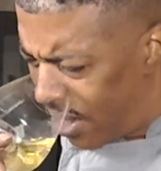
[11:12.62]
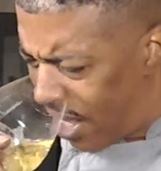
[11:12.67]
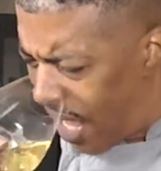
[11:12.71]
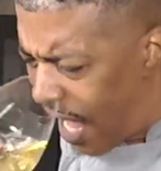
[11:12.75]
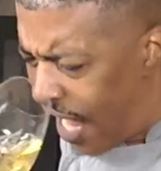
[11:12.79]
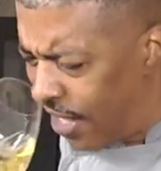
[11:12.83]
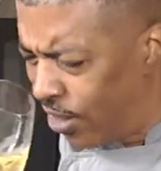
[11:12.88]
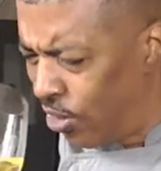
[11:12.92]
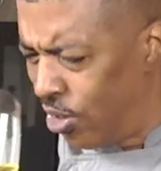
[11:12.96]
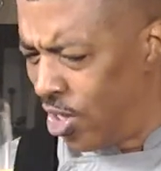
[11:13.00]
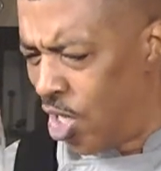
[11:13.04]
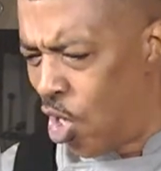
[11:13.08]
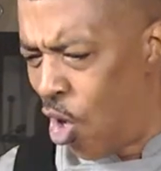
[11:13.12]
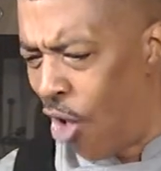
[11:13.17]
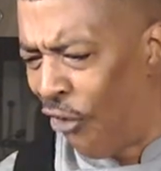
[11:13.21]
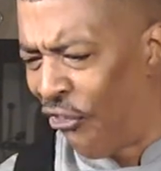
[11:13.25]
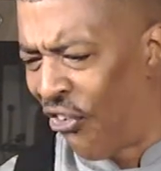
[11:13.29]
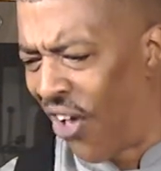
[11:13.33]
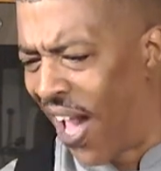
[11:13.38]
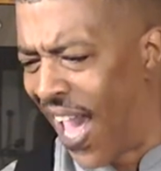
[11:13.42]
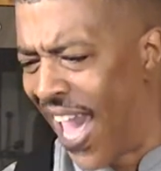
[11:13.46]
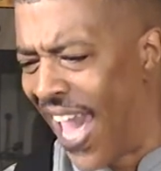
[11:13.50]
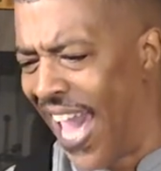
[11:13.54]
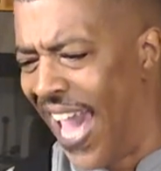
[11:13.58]
I don't know,
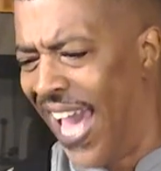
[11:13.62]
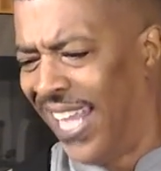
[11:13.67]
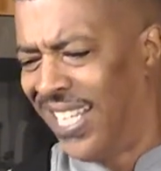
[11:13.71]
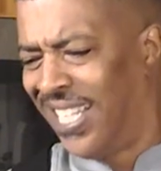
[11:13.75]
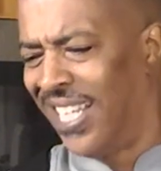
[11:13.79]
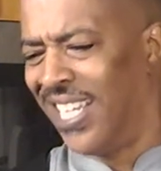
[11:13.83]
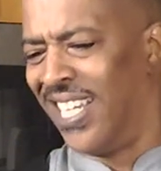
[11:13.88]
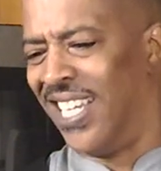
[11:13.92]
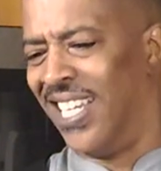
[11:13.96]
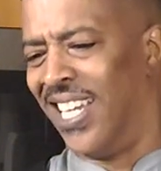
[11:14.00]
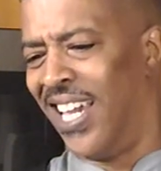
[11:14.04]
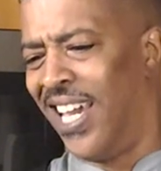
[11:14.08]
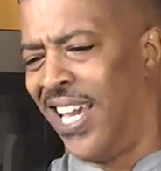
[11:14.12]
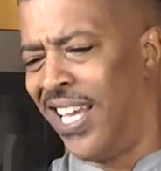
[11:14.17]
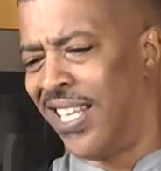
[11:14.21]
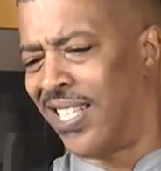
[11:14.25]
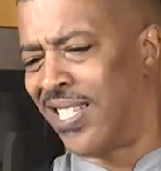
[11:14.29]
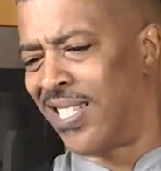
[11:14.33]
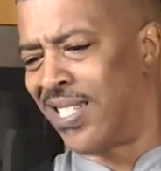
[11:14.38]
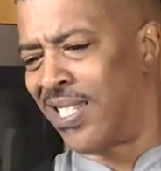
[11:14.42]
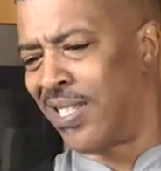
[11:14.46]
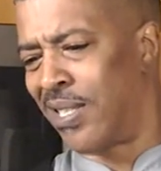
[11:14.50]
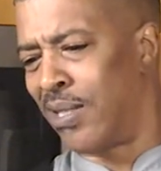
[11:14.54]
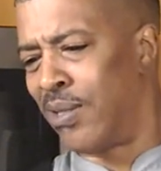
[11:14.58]
if I had to
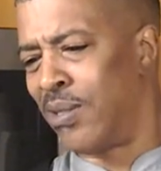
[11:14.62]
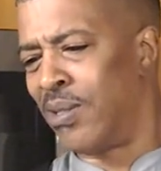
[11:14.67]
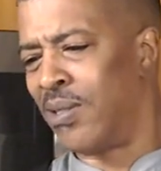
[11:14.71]
guess,